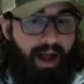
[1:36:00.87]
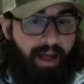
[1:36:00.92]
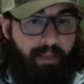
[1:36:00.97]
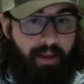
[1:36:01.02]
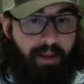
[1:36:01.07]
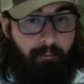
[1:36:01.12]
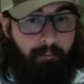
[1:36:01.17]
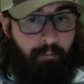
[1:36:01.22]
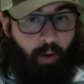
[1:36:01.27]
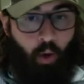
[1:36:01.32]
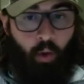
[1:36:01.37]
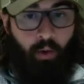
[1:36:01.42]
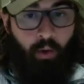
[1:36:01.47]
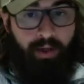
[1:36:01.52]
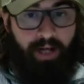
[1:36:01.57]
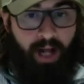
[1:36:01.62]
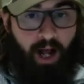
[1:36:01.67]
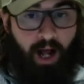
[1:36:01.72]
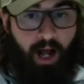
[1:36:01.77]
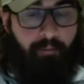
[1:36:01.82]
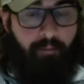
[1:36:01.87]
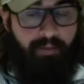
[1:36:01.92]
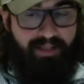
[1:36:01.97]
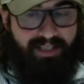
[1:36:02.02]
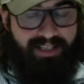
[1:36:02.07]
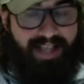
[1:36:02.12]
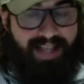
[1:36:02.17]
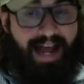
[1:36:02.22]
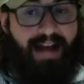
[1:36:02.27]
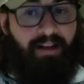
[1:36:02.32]
and then pulling up a
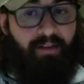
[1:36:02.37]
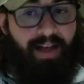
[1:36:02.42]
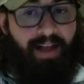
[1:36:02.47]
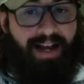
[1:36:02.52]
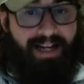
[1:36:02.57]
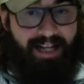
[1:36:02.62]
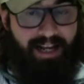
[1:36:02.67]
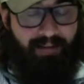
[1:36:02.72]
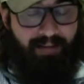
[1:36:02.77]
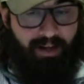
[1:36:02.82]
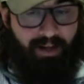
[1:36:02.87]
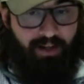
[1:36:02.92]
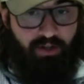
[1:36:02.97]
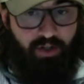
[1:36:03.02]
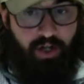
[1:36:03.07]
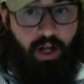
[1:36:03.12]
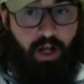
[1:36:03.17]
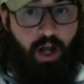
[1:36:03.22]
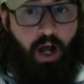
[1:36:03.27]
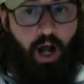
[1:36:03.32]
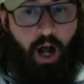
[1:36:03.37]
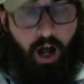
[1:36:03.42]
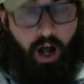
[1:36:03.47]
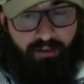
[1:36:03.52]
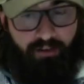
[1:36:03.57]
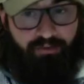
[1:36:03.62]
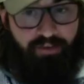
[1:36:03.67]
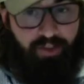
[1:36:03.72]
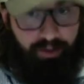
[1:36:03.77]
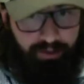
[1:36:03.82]
satellite image
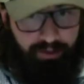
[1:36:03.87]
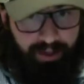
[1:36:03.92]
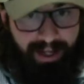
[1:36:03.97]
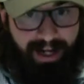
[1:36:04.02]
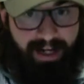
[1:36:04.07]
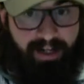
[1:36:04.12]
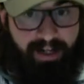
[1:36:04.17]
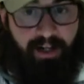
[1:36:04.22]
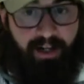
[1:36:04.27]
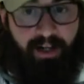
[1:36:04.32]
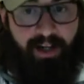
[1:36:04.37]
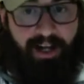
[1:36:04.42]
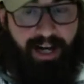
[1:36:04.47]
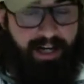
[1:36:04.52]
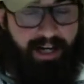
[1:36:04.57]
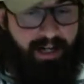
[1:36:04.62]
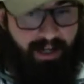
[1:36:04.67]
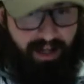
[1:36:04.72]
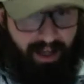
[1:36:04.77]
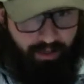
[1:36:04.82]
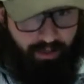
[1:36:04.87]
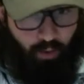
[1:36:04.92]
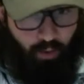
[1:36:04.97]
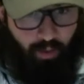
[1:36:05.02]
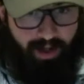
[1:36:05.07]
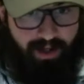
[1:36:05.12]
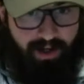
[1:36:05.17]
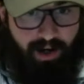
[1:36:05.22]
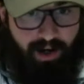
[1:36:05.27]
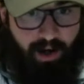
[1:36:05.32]
of the lake in another
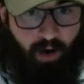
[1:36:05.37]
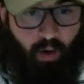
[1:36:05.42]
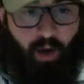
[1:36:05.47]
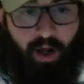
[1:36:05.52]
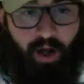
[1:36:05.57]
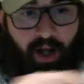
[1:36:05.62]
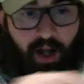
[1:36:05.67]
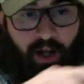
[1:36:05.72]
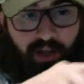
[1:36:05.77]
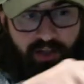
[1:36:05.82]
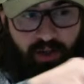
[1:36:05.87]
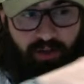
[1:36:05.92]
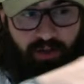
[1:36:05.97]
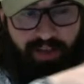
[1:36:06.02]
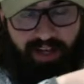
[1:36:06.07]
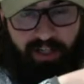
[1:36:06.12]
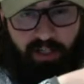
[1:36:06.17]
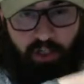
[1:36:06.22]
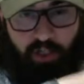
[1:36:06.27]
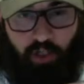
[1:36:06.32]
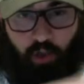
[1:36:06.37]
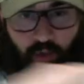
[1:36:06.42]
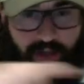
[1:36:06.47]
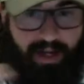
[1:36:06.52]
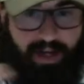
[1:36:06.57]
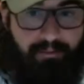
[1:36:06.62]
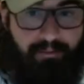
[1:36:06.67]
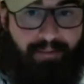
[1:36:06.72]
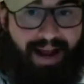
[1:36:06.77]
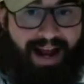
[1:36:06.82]
window so that you
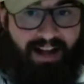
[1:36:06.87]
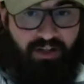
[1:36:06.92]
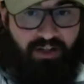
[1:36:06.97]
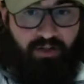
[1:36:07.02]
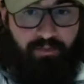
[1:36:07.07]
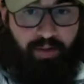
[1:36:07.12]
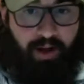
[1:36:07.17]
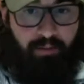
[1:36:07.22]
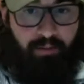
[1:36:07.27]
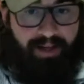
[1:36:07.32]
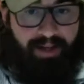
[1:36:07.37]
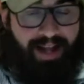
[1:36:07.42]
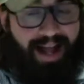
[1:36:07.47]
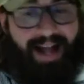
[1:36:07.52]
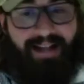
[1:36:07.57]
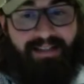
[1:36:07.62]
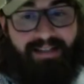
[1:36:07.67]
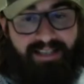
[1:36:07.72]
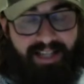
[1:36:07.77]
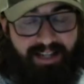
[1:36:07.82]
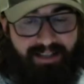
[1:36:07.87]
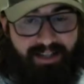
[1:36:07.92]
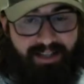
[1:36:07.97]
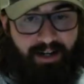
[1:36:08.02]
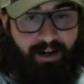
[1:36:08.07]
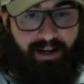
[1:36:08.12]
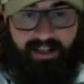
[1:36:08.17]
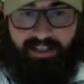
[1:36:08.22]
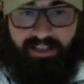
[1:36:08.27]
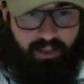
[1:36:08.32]
can match public access
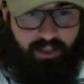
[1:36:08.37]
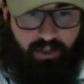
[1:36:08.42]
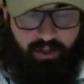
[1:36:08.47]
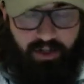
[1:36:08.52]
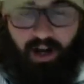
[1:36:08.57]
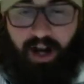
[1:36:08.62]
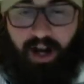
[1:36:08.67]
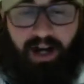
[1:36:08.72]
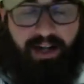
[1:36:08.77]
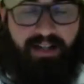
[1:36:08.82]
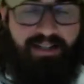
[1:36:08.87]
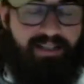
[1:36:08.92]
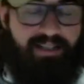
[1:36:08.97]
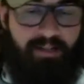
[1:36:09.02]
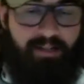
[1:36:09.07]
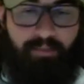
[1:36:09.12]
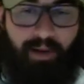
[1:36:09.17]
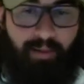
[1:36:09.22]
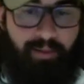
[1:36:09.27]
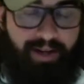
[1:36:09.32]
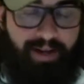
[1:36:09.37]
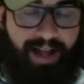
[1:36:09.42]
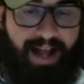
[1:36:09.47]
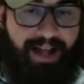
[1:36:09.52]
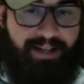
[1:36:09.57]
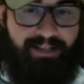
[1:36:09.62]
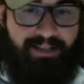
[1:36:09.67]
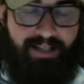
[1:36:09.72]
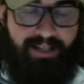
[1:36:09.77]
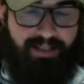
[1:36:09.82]
areas because you're not going to see public
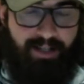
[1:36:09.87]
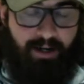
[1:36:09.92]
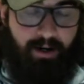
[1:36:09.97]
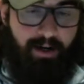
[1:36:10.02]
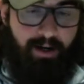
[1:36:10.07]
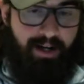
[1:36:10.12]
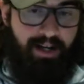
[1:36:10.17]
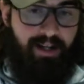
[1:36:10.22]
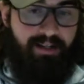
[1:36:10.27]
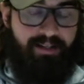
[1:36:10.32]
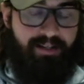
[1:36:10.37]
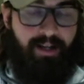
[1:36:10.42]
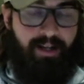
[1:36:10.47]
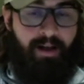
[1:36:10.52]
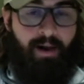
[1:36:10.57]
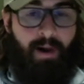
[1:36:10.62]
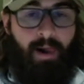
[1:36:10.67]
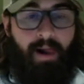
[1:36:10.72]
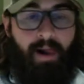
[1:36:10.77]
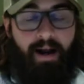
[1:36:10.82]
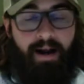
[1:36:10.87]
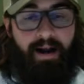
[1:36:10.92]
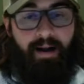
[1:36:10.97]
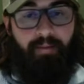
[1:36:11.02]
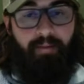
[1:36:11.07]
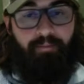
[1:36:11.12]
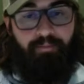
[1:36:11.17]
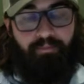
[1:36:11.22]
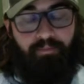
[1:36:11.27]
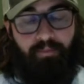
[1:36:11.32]
access areas
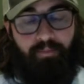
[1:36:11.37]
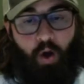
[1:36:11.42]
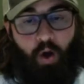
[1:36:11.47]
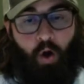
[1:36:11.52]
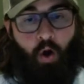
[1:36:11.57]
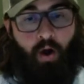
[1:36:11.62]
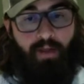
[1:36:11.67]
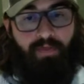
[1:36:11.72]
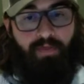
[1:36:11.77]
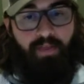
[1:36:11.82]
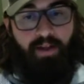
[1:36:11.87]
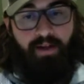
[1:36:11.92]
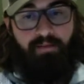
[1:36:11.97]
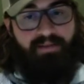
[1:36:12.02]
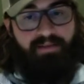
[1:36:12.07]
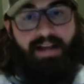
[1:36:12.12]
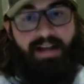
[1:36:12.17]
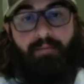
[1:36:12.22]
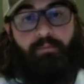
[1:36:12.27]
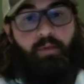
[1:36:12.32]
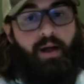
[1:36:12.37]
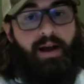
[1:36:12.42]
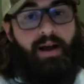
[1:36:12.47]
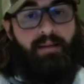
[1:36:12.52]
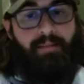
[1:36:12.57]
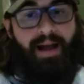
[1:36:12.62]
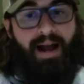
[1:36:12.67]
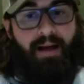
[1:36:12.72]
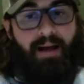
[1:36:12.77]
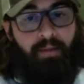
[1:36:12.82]
um, on the depth line
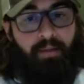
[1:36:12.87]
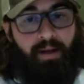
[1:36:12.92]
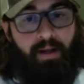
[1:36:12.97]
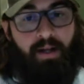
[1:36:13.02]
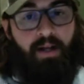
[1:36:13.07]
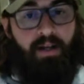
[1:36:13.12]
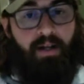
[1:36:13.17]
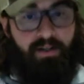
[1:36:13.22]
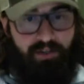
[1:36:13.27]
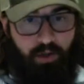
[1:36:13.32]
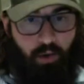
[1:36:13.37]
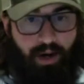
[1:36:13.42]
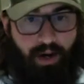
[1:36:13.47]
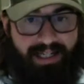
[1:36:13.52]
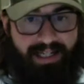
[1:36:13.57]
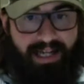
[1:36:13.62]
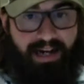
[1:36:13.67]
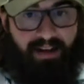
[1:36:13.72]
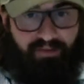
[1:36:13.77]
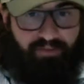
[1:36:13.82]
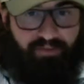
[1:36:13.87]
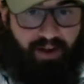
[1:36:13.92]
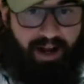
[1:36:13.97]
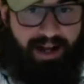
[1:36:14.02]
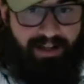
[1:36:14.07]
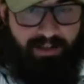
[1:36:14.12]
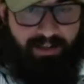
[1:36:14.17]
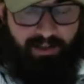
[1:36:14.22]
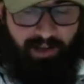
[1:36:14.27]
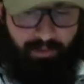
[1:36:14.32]
map. So
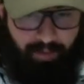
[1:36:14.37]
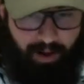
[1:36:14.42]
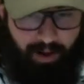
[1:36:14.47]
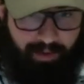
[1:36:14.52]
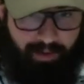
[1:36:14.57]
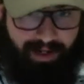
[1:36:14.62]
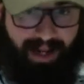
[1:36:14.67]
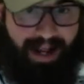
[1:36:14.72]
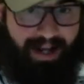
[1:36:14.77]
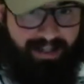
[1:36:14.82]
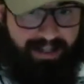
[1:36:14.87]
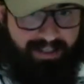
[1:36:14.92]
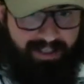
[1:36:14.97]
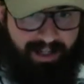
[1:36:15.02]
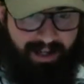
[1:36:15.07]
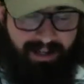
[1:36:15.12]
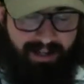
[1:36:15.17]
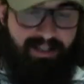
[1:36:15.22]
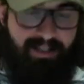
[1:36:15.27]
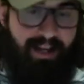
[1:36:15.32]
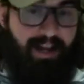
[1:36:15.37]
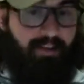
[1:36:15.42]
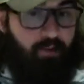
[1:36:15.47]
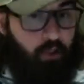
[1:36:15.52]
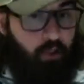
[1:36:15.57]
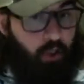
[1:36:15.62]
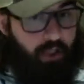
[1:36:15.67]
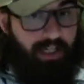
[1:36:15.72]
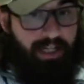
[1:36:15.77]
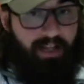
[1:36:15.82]
identifying the public access and
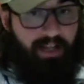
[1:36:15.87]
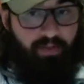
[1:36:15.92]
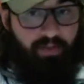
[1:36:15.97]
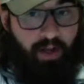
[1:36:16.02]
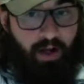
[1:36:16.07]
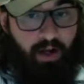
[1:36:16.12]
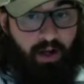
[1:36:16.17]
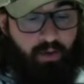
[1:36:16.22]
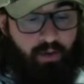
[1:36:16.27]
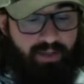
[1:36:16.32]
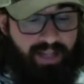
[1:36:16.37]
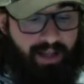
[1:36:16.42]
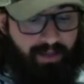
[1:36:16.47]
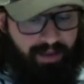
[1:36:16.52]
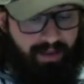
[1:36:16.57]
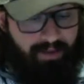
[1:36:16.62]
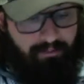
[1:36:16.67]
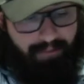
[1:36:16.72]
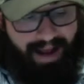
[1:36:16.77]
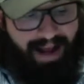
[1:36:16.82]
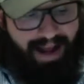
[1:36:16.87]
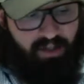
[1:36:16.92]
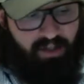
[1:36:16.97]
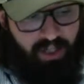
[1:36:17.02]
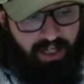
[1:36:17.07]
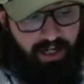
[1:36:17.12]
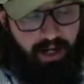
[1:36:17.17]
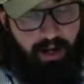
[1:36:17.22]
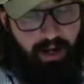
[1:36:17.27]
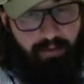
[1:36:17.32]
looking at those and then
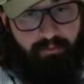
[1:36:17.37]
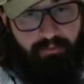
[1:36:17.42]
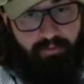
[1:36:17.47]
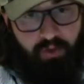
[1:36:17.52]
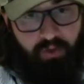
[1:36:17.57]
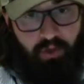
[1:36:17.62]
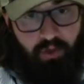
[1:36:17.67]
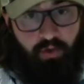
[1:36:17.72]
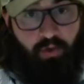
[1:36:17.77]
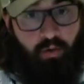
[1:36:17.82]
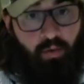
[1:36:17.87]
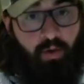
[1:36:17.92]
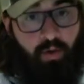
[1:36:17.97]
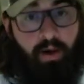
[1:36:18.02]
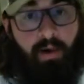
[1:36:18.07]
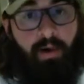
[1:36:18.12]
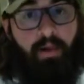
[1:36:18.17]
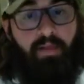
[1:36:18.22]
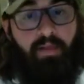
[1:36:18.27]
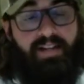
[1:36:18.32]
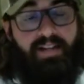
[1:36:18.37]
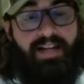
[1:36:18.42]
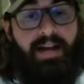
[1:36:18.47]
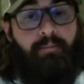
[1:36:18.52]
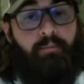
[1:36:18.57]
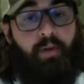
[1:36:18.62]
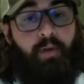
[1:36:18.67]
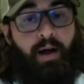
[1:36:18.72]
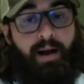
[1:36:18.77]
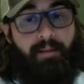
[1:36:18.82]
matching it up to the
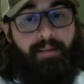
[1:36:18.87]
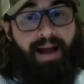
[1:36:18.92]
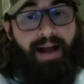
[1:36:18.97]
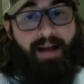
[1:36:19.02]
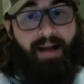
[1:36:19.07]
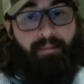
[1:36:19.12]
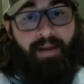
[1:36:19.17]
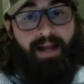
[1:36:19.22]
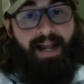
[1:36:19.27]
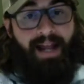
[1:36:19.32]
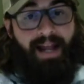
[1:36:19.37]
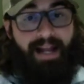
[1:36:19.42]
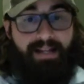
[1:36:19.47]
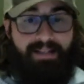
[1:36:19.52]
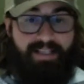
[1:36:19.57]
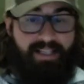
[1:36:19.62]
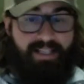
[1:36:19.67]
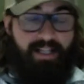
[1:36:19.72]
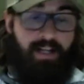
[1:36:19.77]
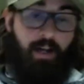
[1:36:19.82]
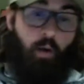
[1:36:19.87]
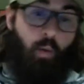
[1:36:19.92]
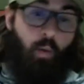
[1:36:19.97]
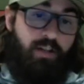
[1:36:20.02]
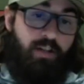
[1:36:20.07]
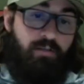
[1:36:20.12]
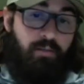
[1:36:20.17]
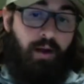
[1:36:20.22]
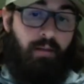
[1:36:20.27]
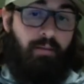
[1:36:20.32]
depth line map and seeing
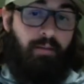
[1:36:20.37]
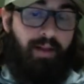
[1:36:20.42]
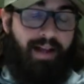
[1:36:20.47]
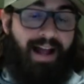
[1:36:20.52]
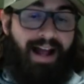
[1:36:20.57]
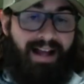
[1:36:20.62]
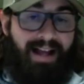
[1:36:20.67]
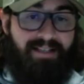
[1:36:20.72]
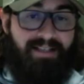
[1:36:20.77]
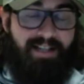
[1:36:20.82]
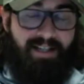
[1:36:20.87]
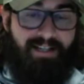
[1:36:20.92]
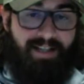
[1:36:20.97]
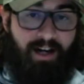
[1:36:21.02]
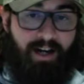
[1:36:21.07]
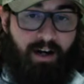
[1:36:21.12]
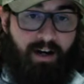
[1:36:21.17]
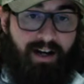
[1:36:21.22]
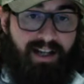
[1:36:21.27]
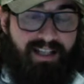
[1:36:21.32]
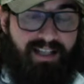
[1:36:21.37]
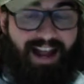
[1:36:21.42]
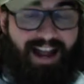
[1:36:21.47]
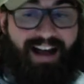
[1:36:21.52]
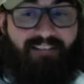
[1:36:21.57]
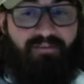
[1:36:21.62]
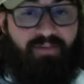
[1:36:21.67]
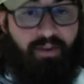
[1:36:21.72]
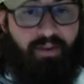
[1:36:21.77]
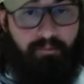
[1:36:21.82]
which public access areas
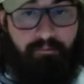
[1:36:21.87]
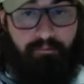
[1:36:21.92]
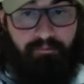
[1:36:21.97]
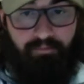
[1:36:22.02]
have the